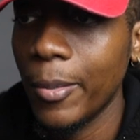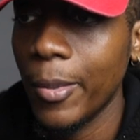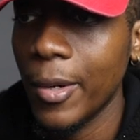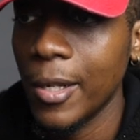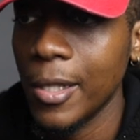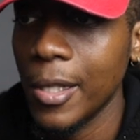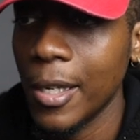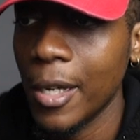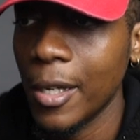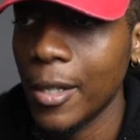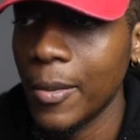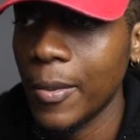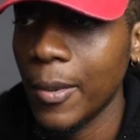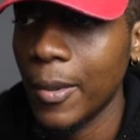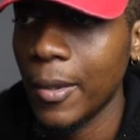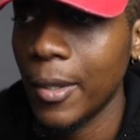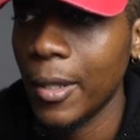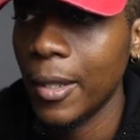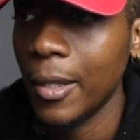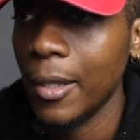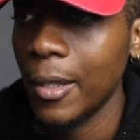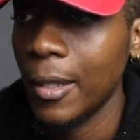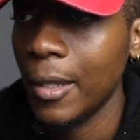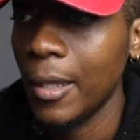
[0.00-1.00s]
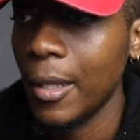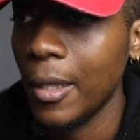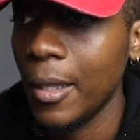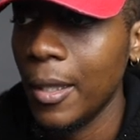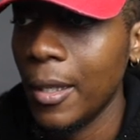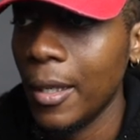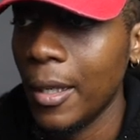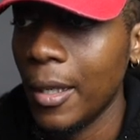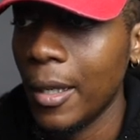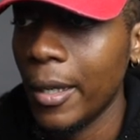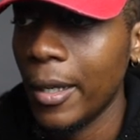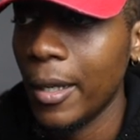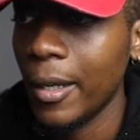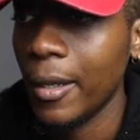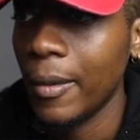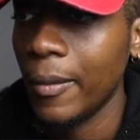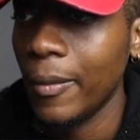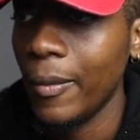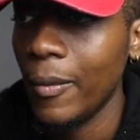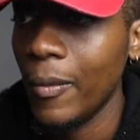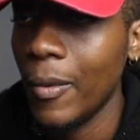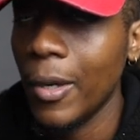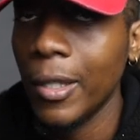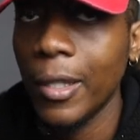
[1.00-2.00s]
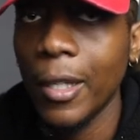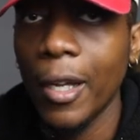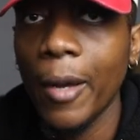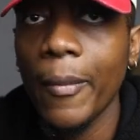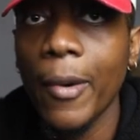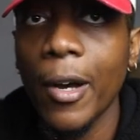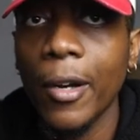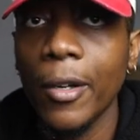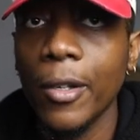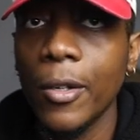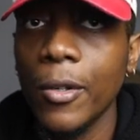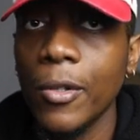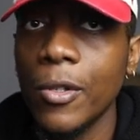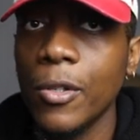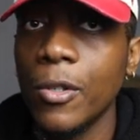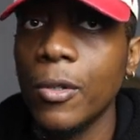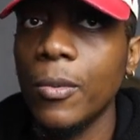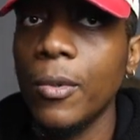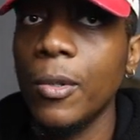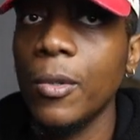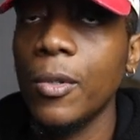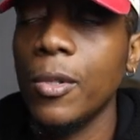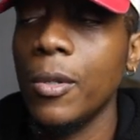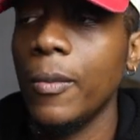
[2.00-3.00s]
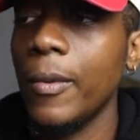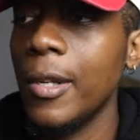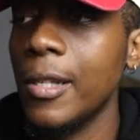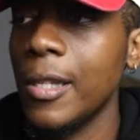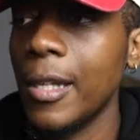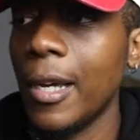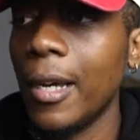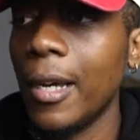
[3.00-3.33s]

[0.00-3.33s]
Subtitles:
you press export. One thing about YouTube does